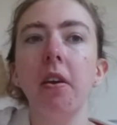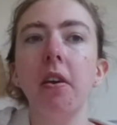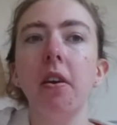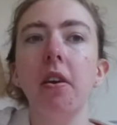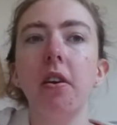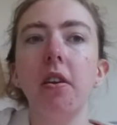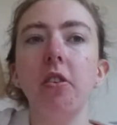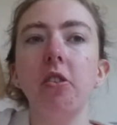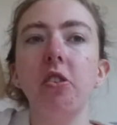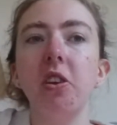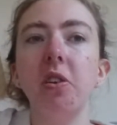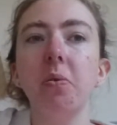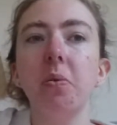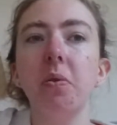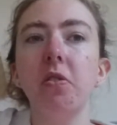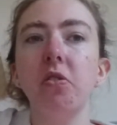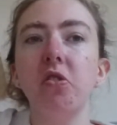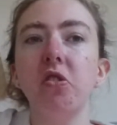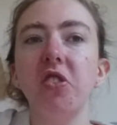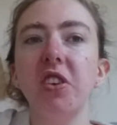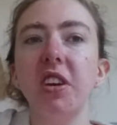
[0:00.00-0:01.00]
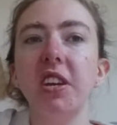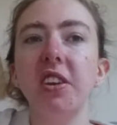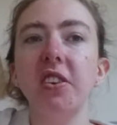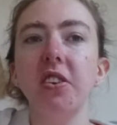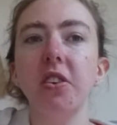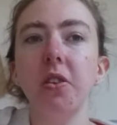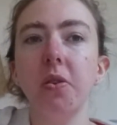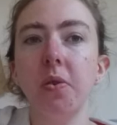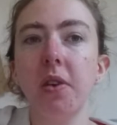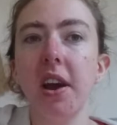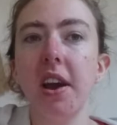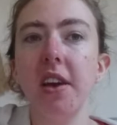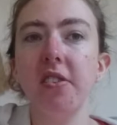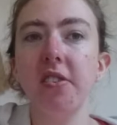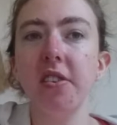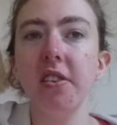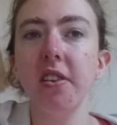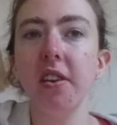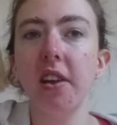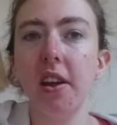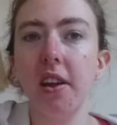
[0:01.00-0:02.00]
And due to its strategic
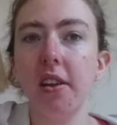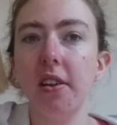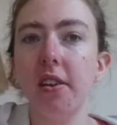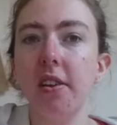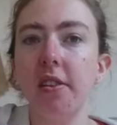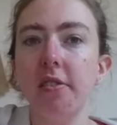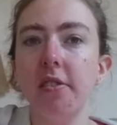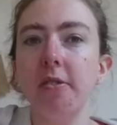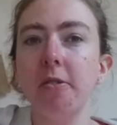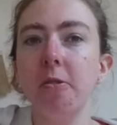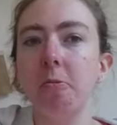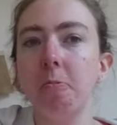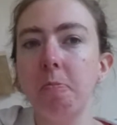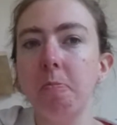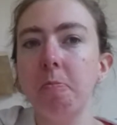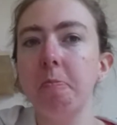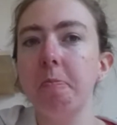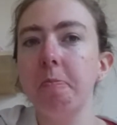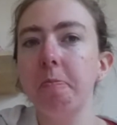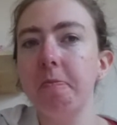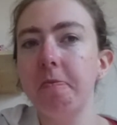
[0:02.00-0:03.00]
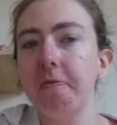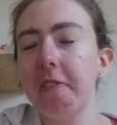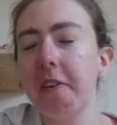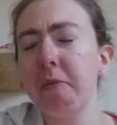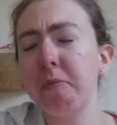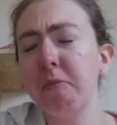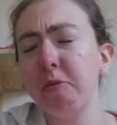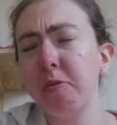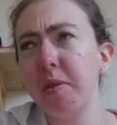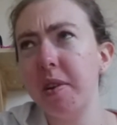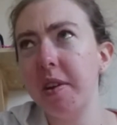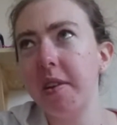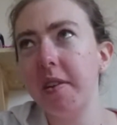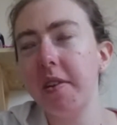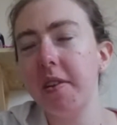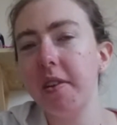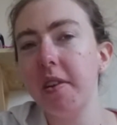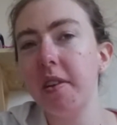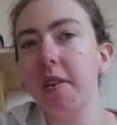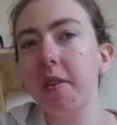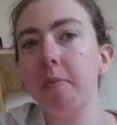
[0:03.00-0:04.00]
location, as it's found between
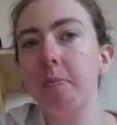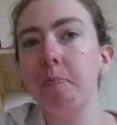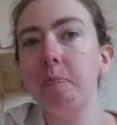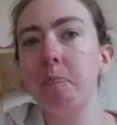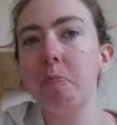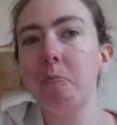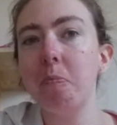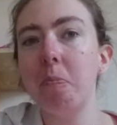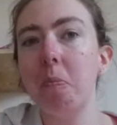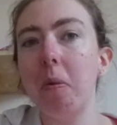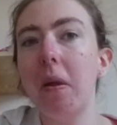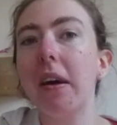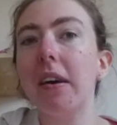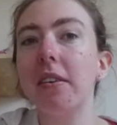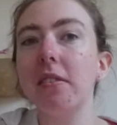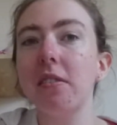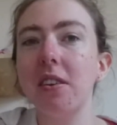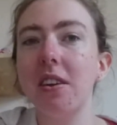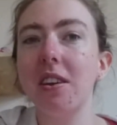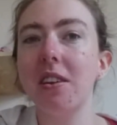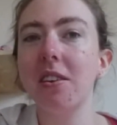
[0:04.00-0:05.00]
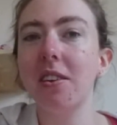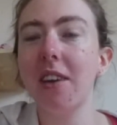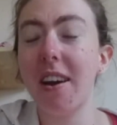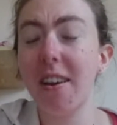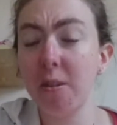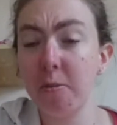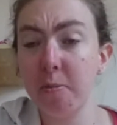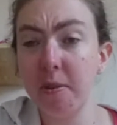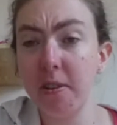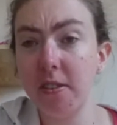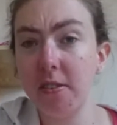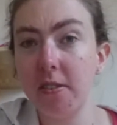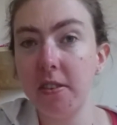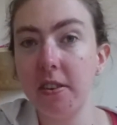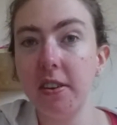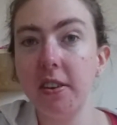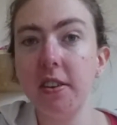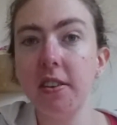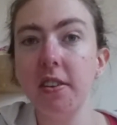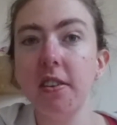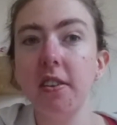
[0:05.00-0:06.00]
the Black Sea and Caspian
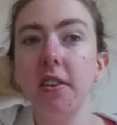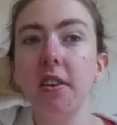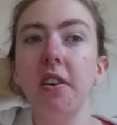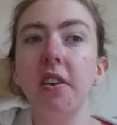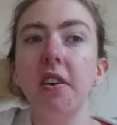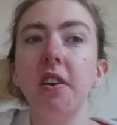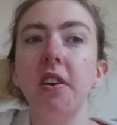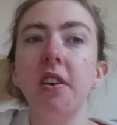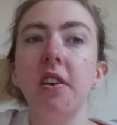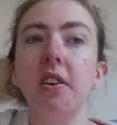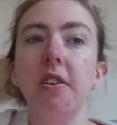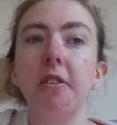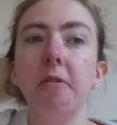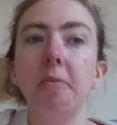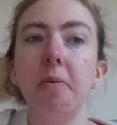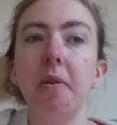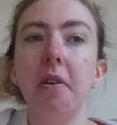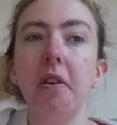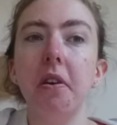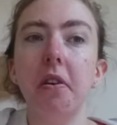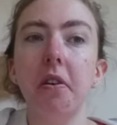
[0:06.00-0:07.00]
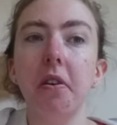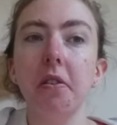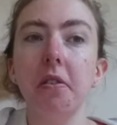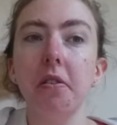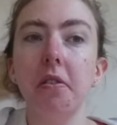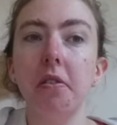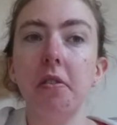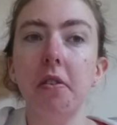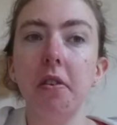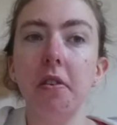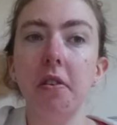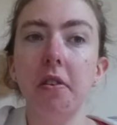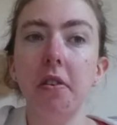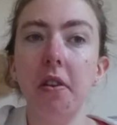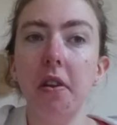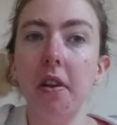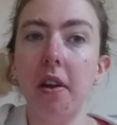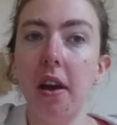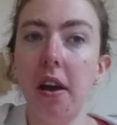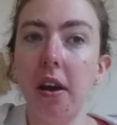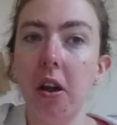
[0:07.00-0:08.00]
Sea, it's been a constant
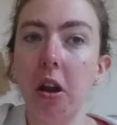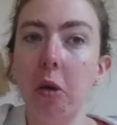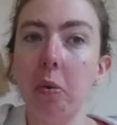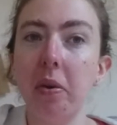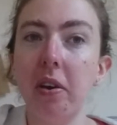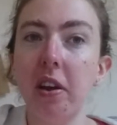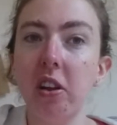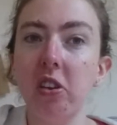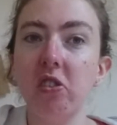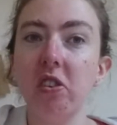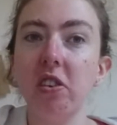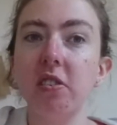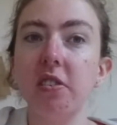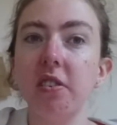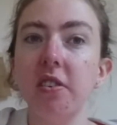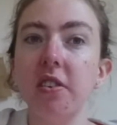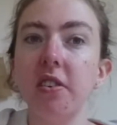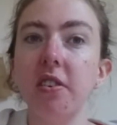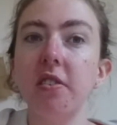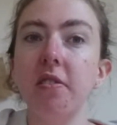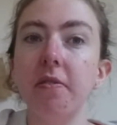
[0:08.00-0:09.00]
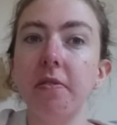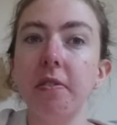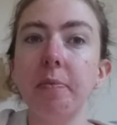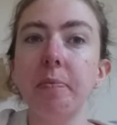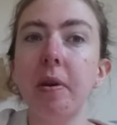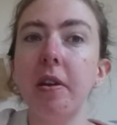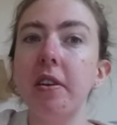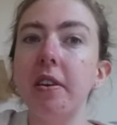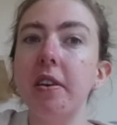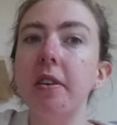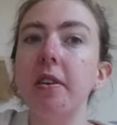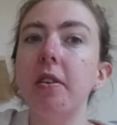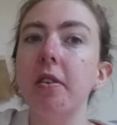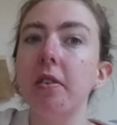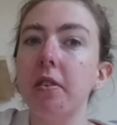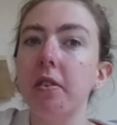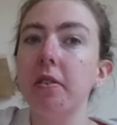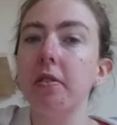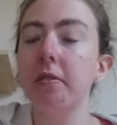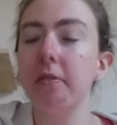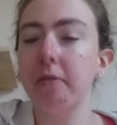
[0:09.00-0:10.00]
economic interest for many
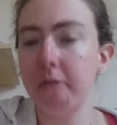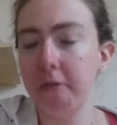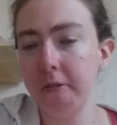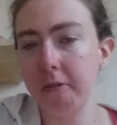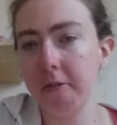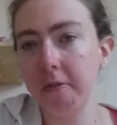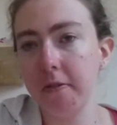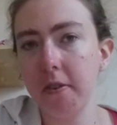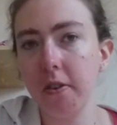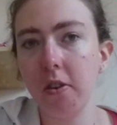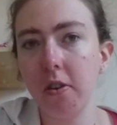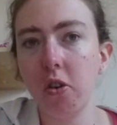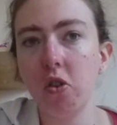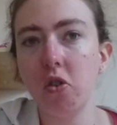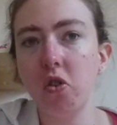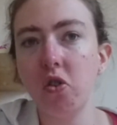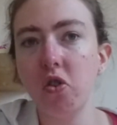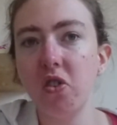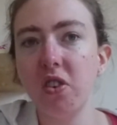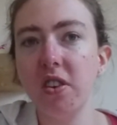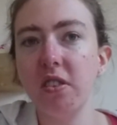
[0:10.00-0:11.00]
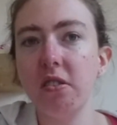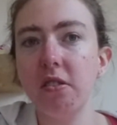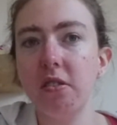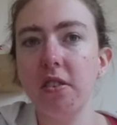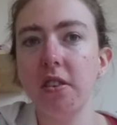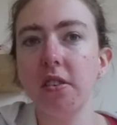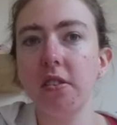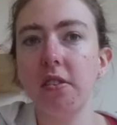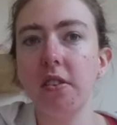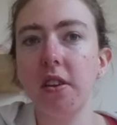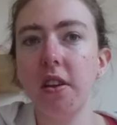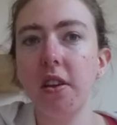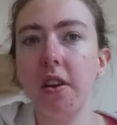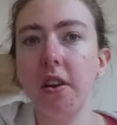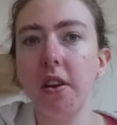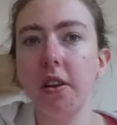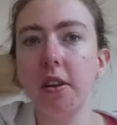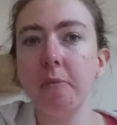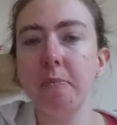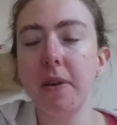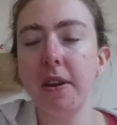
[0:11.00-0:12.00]
foreign countries since the
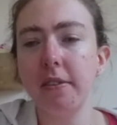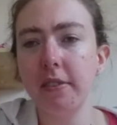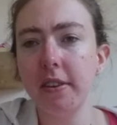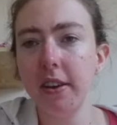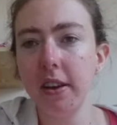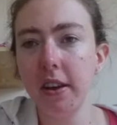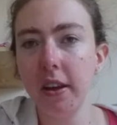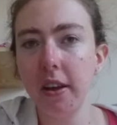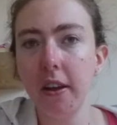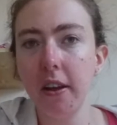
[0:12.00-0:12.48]
early BC.